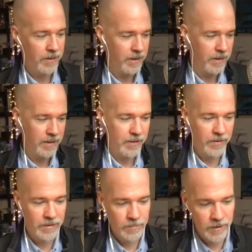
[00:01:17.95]
and
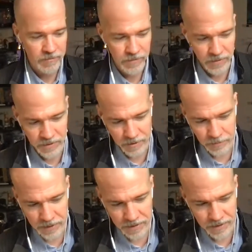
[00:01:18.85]
carrying a smartphone in your
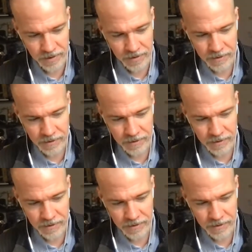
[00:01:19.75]
pocket.